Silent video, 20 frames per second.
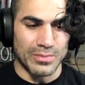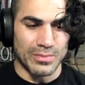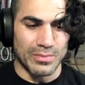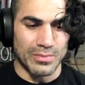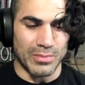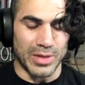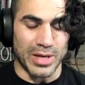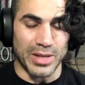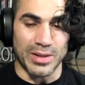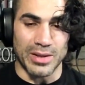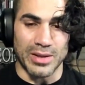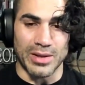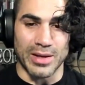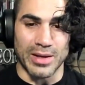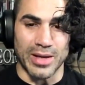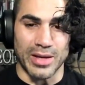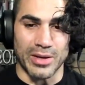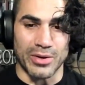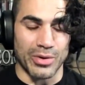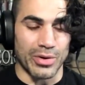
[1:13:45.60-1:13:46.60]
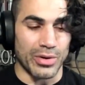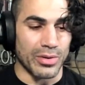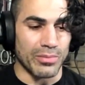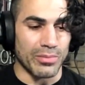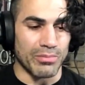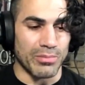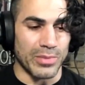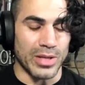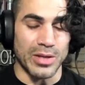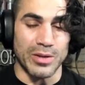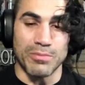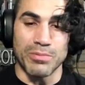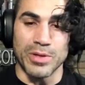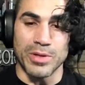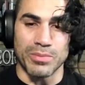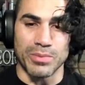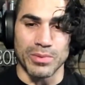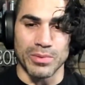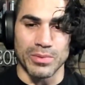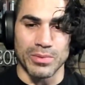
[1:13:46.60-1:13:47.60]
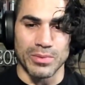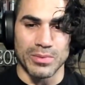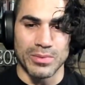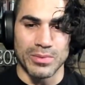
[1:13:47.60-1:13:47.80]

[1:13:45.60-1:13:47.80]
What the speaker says: By then I had hurt many people.